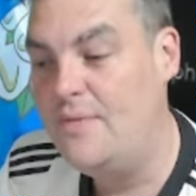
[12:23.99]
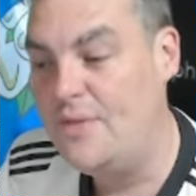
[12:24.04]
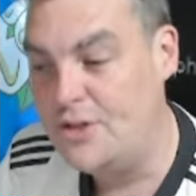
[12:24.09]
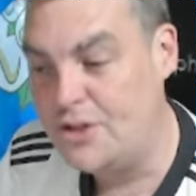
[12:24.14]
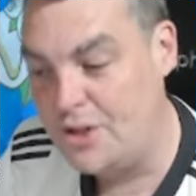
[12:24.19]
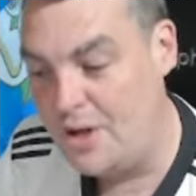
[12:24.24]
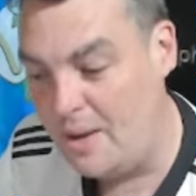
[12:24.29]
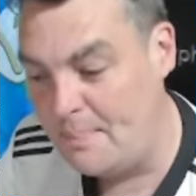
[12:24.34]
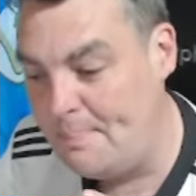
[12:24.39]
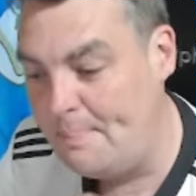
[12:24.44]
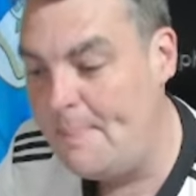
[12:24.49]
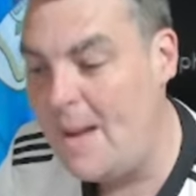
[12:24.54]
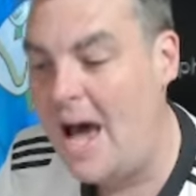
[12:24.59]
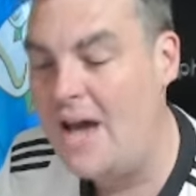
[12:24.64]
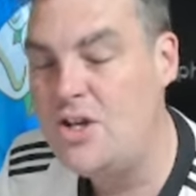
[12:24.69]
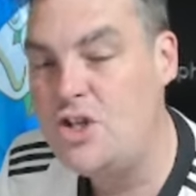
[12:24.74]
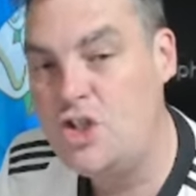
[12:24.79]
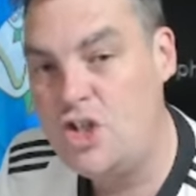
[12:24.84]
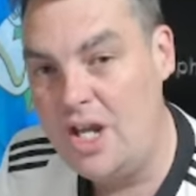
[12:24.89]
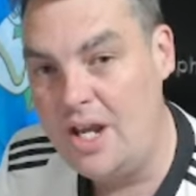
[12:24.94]
So
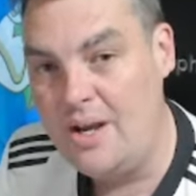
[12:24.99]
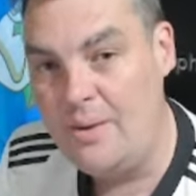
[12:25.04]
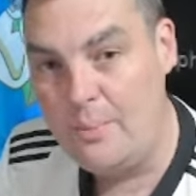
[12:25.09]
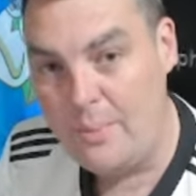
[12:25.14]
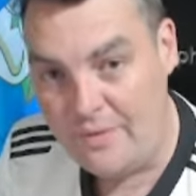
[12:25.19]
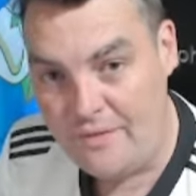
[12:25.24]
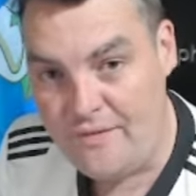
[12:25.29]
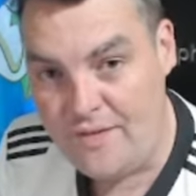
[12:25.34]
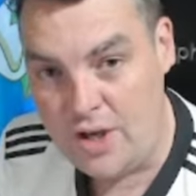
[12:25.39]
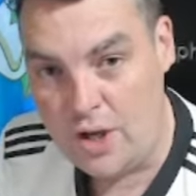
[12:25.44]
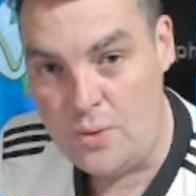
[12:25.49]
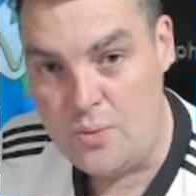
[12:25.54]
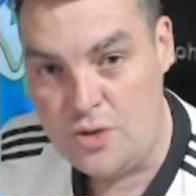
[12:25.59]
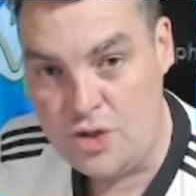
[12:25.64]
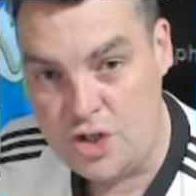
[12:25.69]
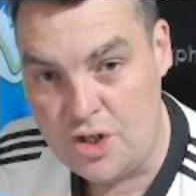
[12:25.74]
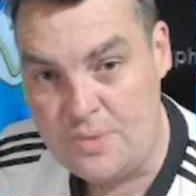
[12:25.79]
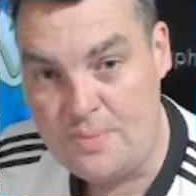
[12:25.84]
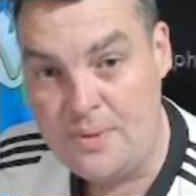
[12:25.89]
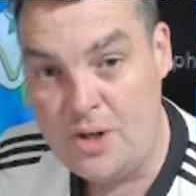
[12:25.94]
matching with
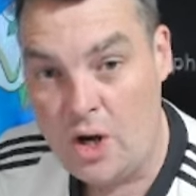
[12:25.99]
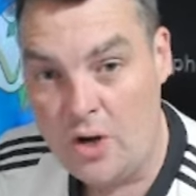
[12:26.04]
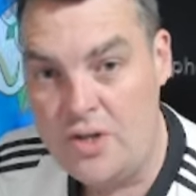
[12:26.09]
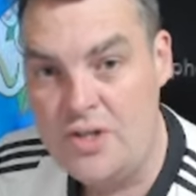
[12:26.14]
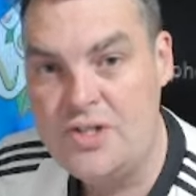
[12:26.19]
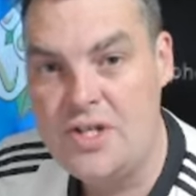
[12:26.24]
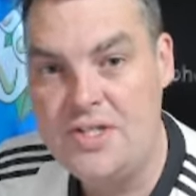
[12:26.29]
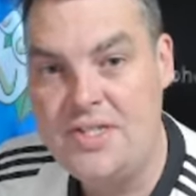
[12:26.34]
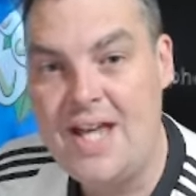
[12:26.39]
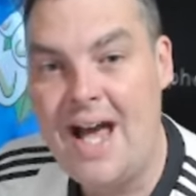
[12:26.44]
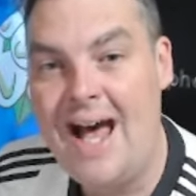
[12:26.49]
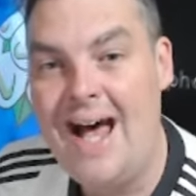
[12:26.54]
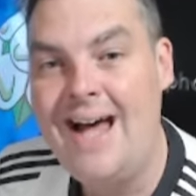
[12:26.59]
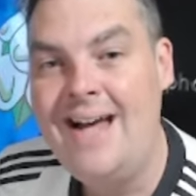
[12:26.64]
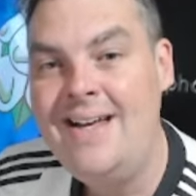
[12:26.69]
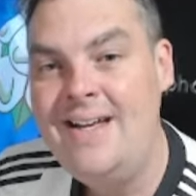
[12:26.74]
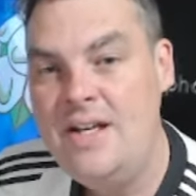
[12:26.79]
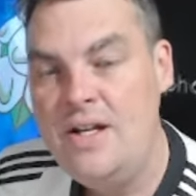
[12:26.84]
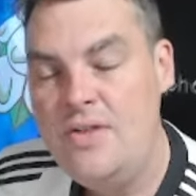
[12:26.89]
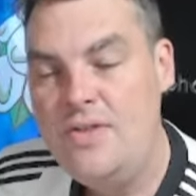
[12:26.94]
futures and going into debt
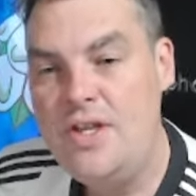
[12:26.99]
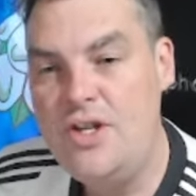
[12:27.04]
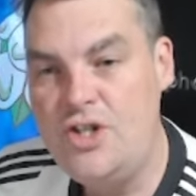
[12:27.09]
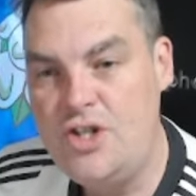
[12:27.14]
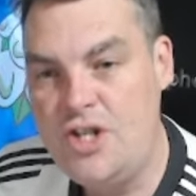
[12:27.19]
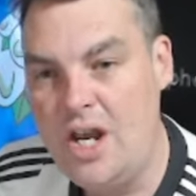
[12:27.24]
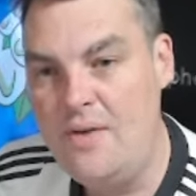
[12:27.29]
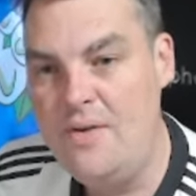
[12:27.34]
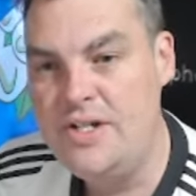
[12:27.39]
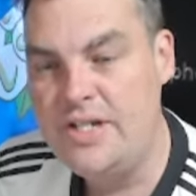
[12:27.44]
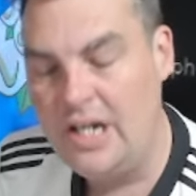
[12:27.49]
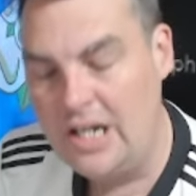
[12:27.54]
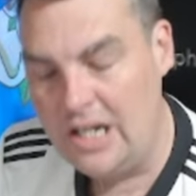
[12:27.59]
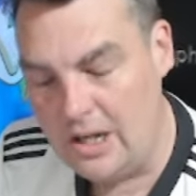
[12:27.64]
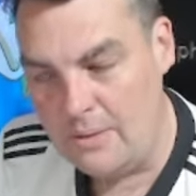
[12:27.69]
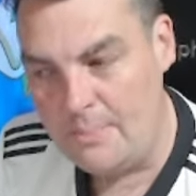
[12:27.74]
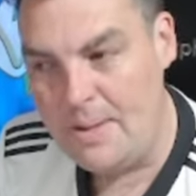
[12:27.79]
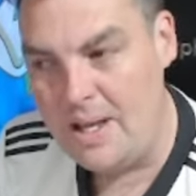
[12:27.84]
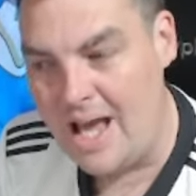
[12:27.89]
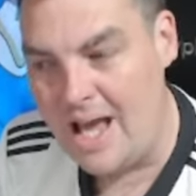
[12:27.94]
this year is a
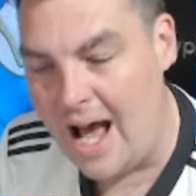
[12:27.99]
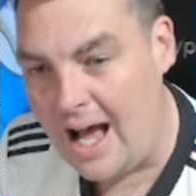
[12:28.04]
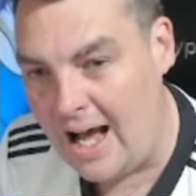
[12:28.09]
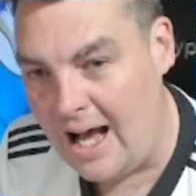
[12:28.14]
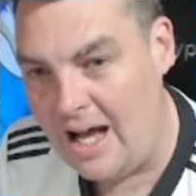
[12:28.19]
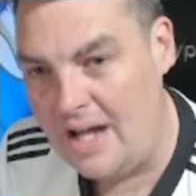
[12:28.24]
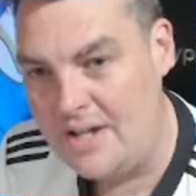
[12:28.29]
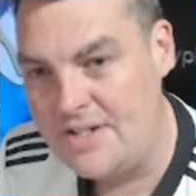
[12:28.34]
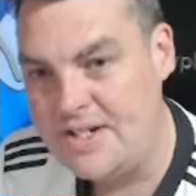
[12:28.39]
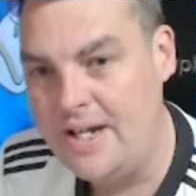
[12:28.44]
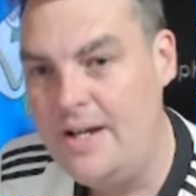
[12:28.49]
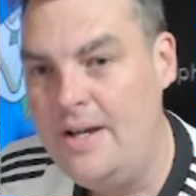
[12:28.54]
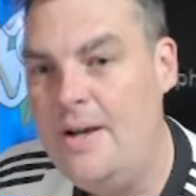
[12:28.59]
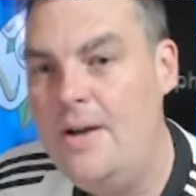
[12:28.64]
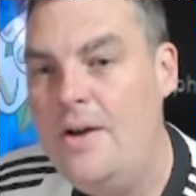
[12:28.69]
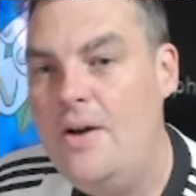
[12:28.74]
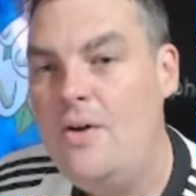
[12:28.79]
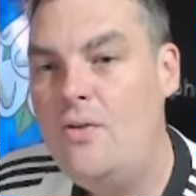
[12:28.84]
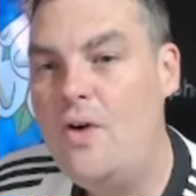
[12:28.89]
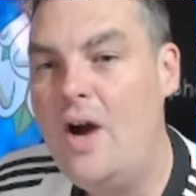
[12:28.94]
little bit harder,
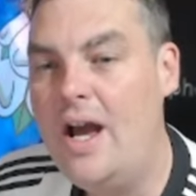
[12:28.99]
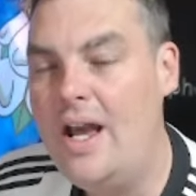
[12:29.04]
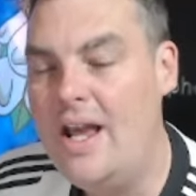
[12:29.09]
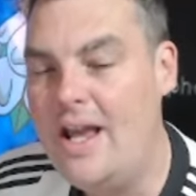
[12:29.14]
right?